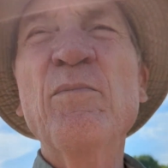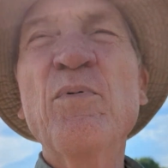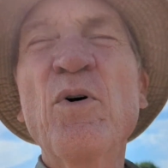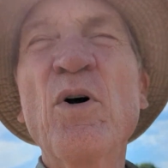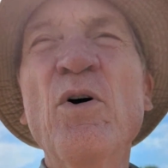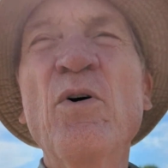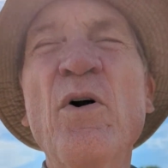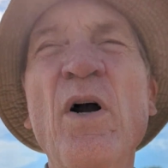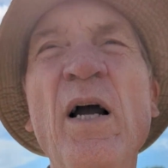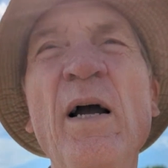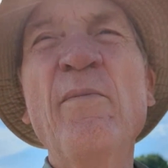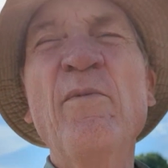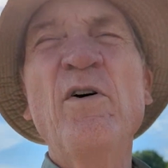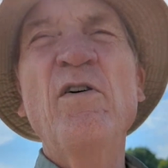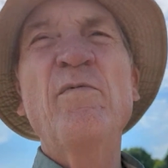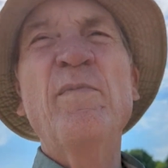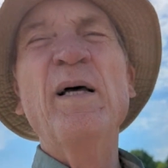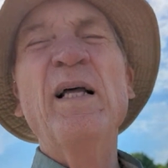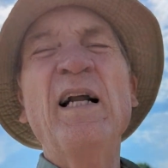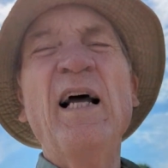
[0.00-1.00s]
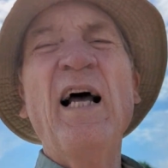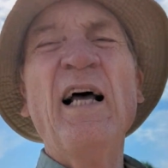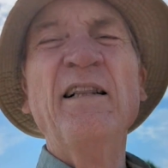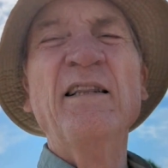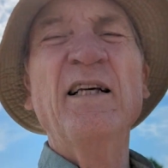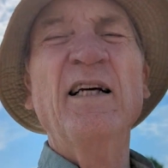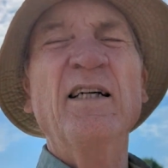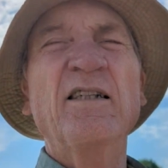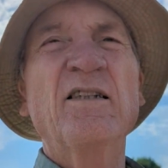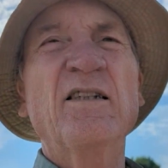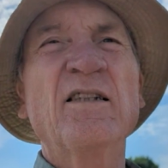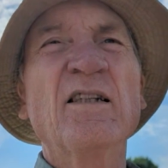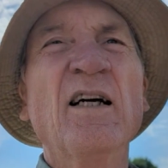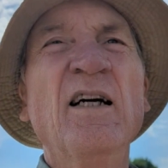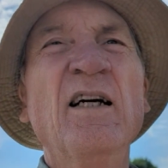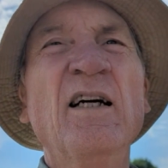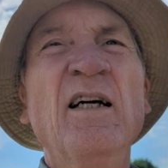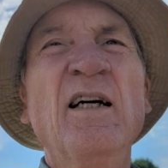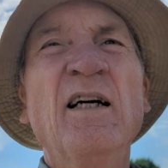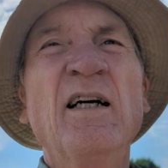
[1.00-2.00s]
program. We've been at this
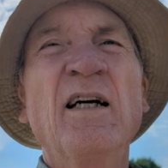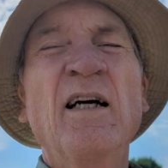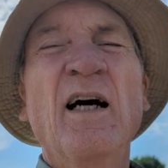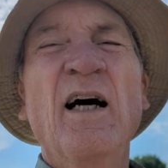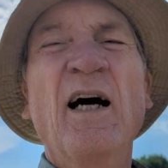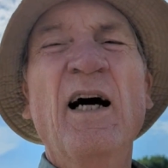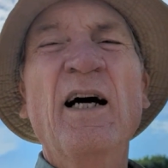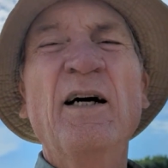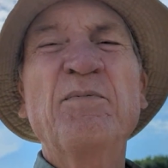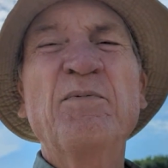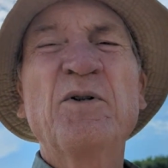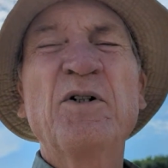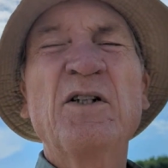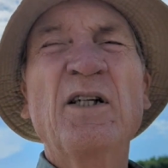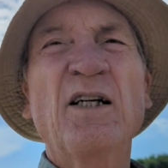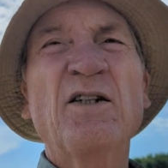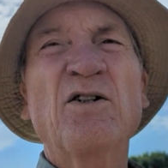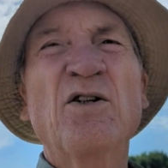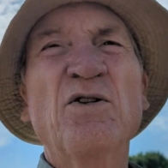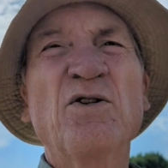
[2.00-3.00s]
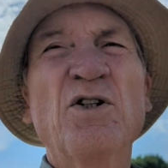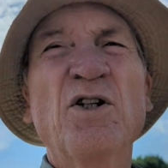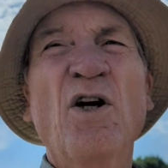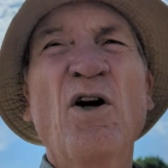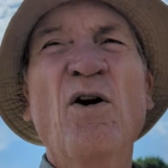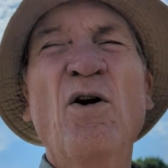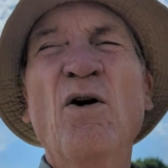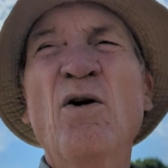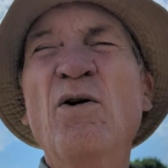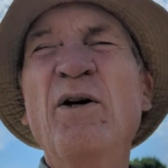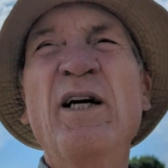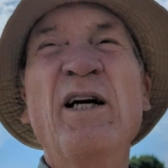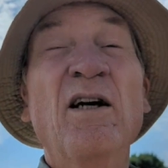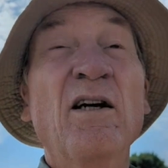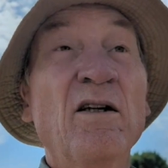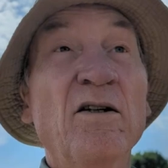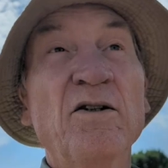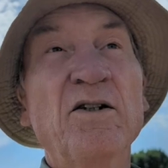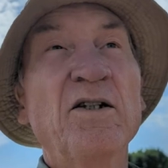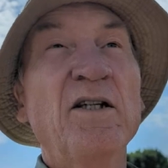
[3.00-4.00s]
6 or so
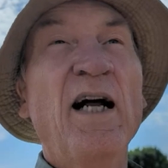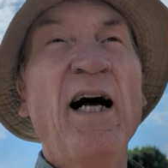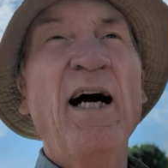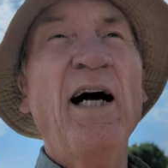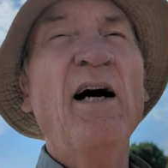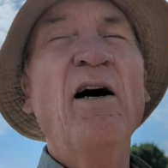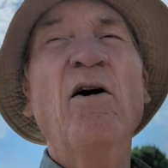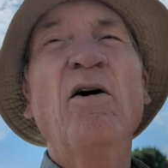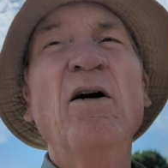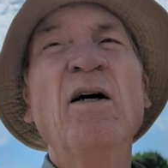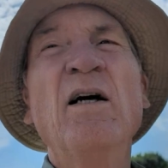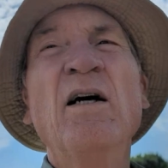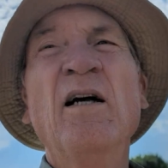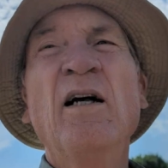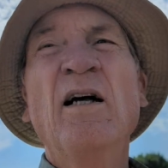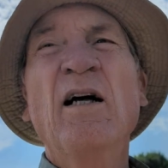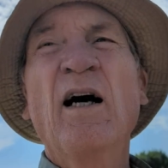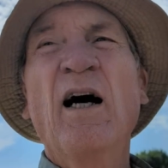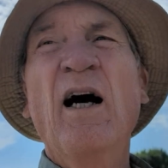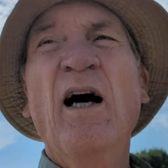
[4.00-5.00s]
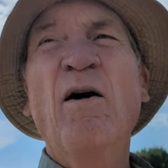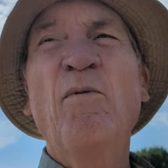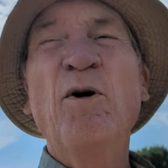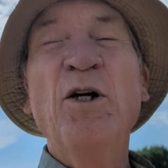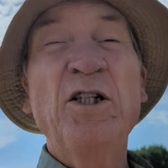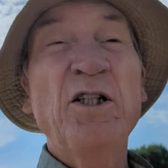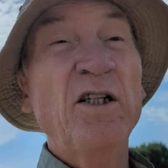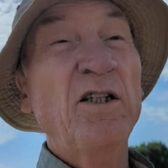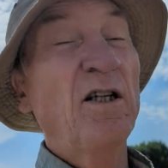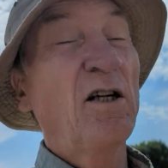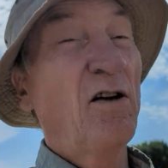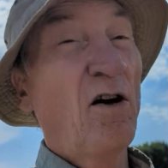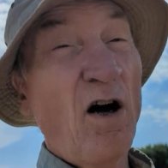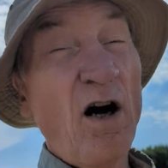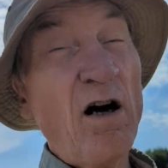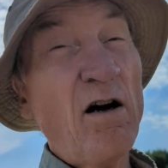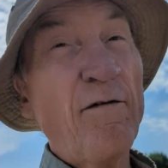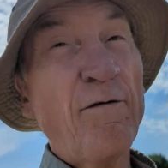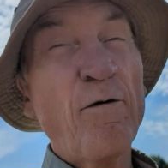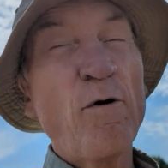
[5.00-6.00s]
years now, which isn't
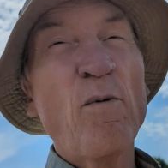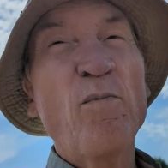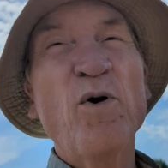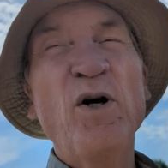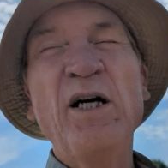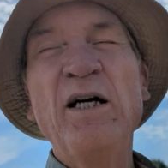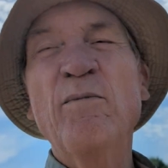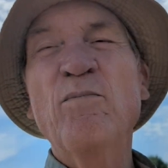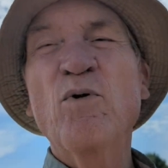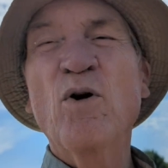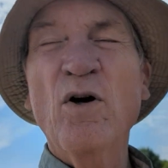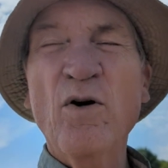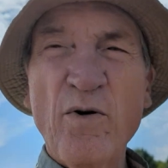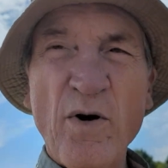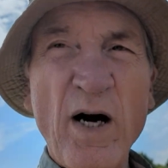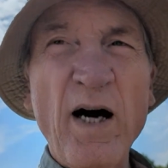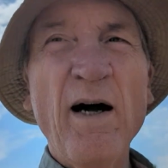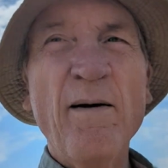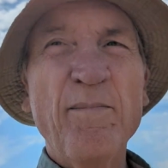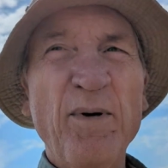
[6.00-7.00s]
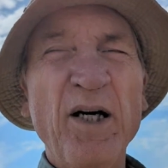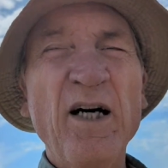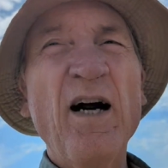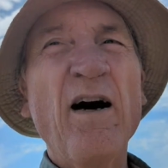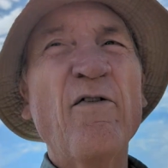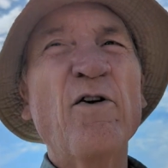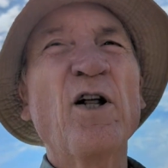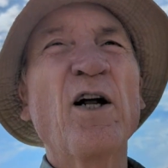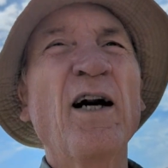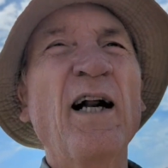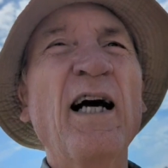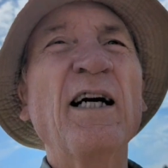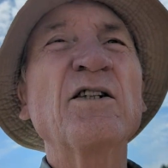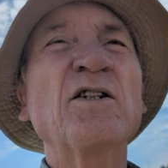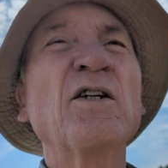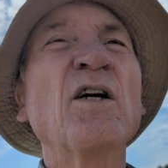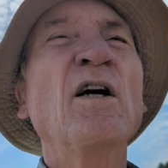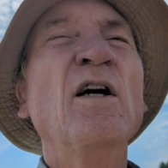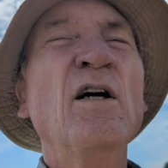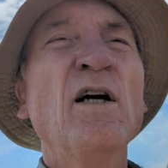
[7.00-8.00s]
long for a breeding program, but
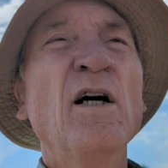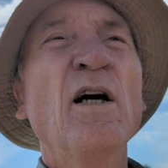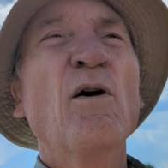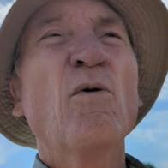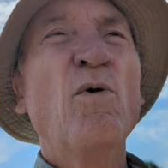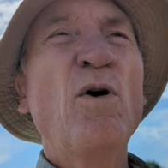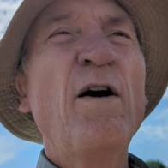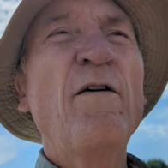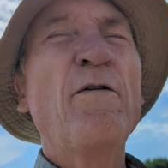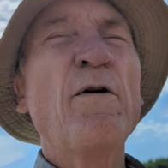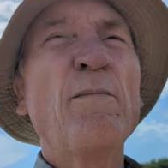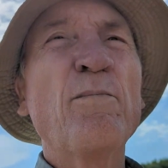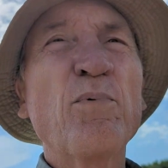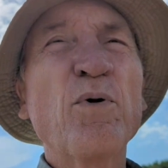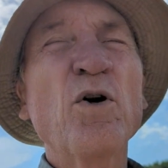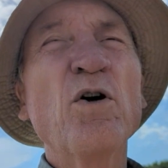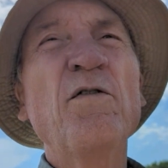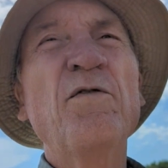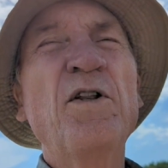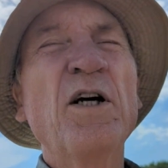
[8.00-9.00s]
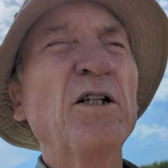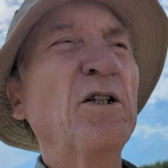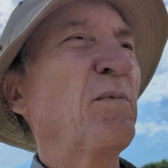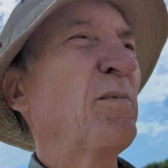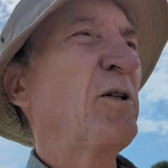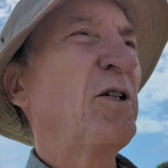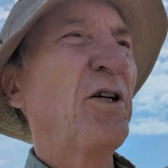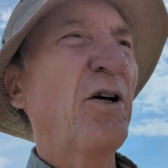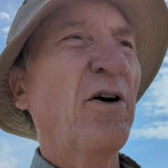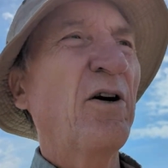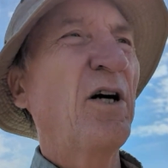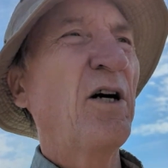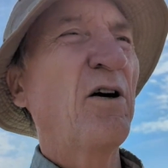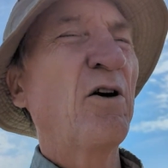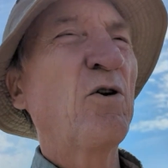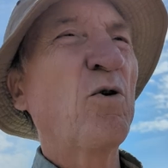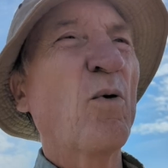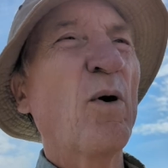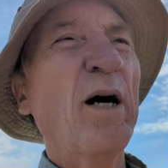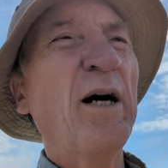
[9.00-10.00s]
nevertheless, we've improved this
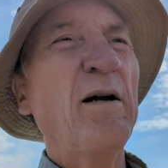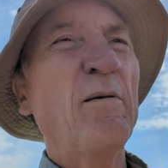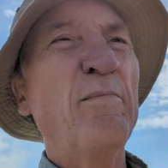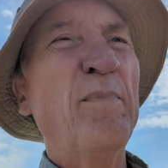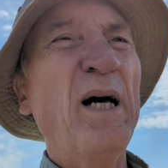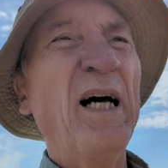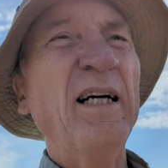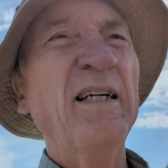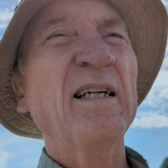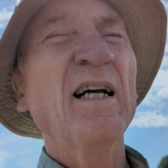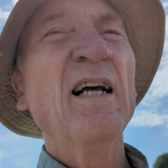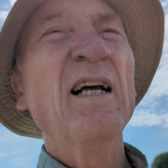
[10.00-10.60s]
material quite a bit.